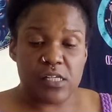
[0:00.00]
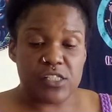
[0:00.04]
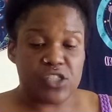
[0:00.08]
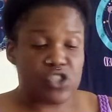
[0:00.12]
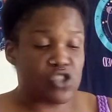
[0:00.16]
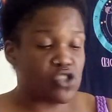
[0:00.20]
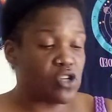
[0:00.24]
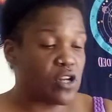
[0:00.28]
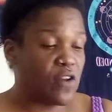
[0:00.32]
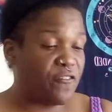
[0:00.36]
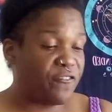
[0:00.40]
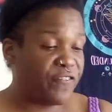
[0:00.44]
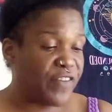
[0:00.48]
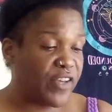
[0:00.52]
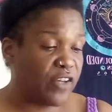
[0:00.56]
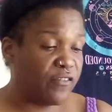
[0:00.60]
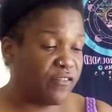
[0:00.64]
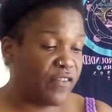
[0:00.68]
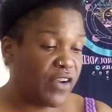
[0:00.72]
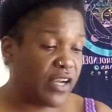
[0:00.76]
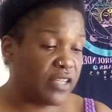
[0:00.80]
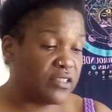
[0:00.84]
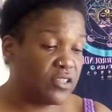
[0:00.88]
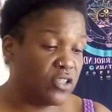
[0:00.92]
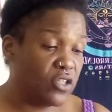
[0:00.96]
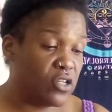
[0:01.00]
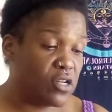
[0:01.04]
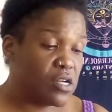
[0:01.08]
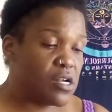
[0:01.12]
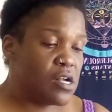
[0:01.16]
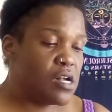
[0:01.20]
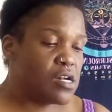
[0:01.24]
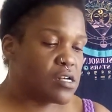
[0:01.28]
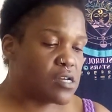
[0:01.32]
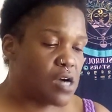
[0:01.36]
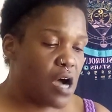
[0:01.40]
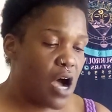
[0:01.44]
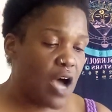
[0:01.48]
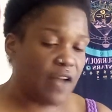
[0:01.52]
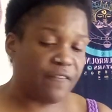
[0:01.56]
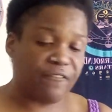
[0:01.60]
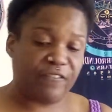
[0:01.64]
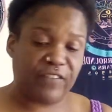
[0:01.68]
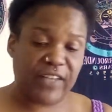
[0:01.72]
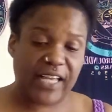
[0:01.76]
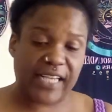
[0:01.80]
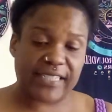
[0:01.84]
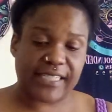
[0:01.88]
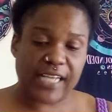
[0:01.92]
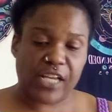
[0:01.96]
You're going to feel
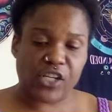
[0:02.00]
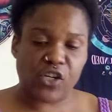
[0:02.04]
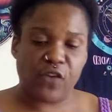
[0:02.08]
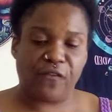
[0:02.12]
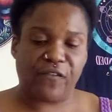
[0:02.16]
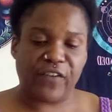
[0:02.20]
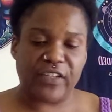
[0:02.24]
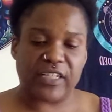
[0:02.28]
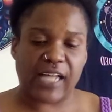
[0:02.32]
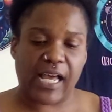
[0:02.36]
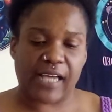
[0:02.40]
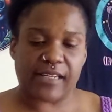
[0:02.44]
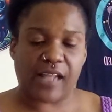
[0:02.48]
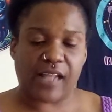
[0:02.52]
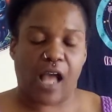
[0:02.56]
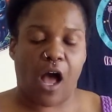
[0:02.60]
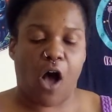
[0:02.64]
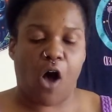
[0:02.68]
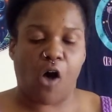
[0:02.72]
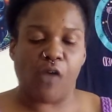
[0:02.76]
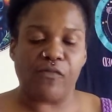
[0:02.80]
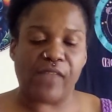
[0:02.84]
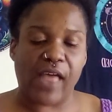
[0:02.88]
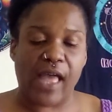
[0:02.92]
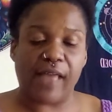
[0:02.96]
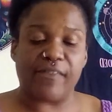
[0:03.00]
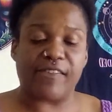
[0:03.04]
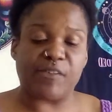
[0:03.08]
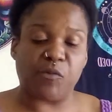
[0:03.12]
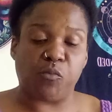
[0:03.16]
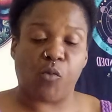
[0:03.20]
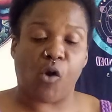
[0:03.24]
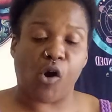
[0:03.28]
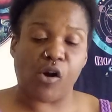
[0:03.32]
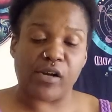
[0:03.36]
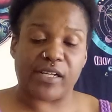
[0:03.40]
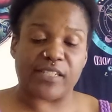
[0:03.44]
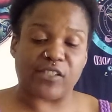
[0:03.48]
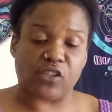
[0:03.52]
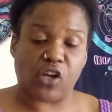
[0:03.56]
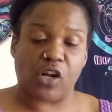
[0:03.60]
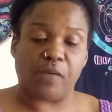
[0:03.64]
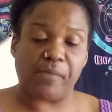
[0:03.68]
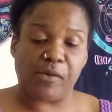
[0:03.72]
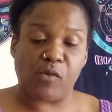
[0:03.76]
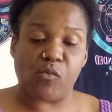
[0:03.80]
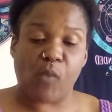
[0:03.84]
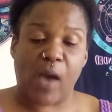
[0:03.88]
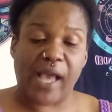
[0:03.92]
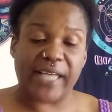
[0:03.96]
conflict, and you feel like all that's work is going to
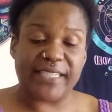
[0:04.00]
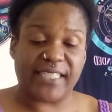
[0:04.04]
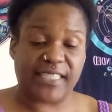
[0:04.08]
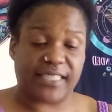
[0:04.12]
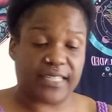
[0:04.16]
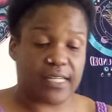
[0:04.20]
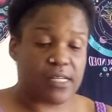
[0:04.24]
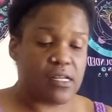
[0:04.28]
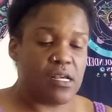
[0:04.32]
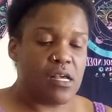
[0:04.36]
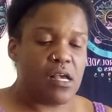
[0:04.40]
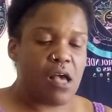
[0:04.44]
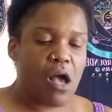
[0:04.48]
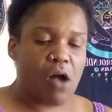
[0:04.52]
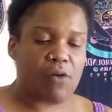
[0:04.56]
be wasted,